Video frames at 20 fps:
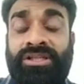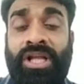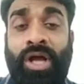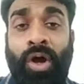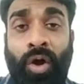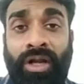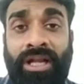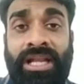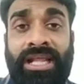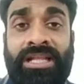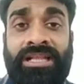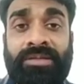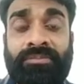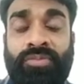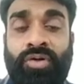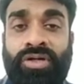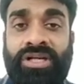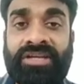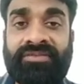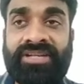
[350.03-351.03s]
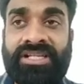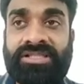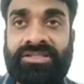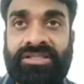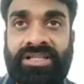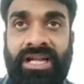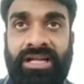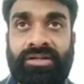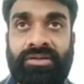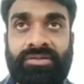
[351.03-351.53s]
only the motive is
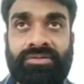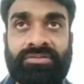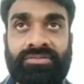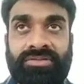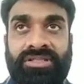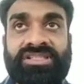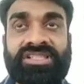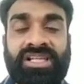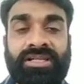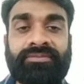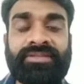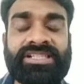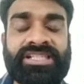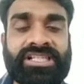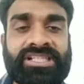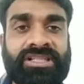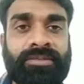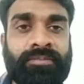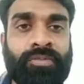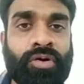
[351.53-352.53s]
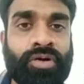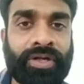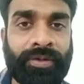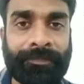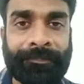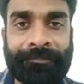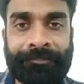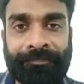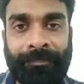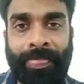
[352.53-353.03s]
that the service is the motive,
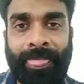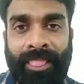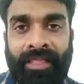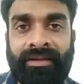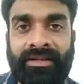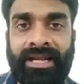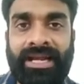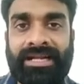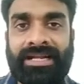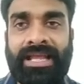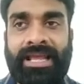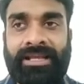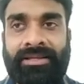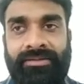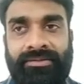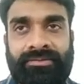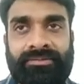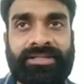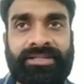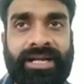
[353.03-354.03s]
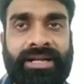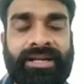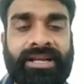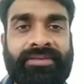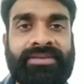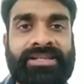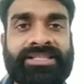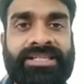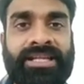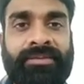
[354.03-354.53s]
right? Like, that
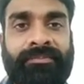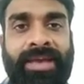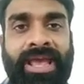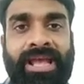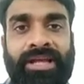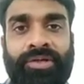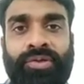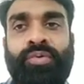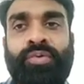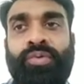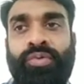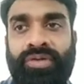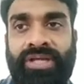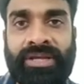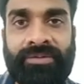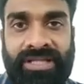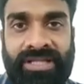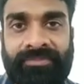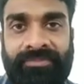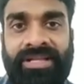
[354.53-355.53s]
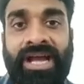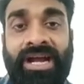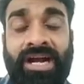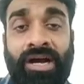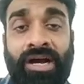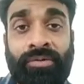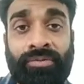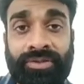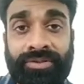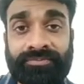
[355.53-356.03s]
requesting bank to give them the
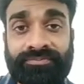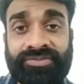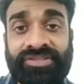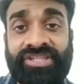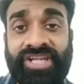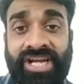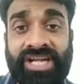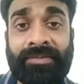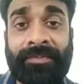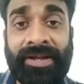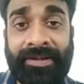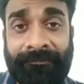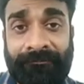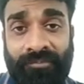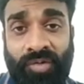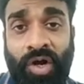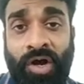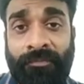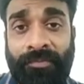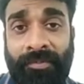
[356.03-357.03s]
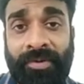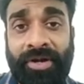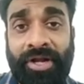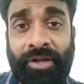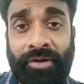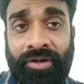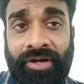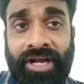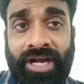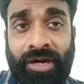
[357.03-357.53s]
account statement of a
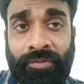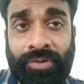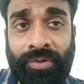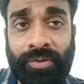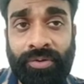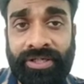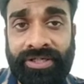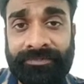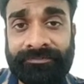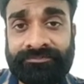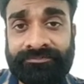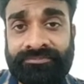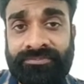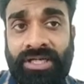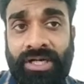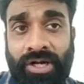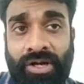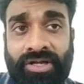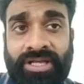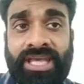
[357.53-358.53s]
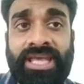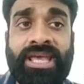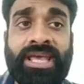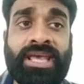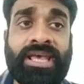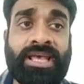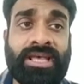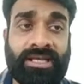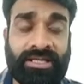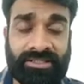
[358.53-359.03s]
particular account holder, okay?
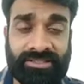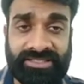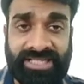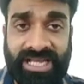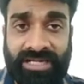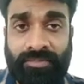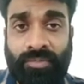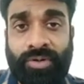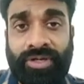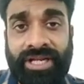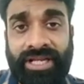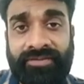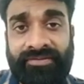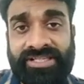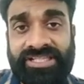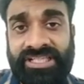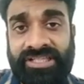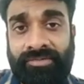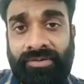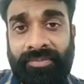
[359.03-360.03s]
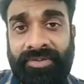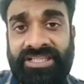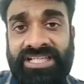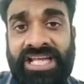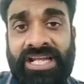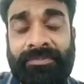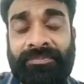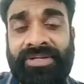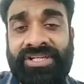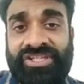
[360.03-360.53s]
Checkbook request, it will be
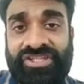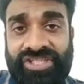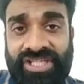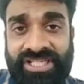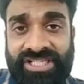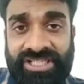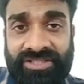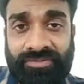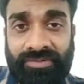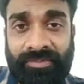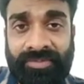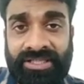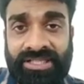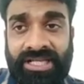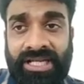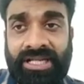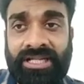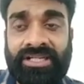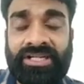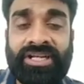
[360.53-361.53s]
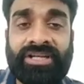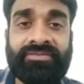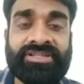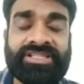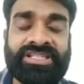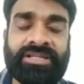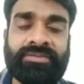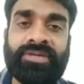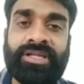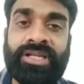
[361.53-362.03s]
there. PIN change, it will be there. And
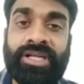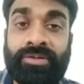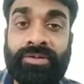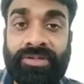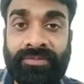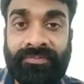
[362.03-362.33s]
requesting money to the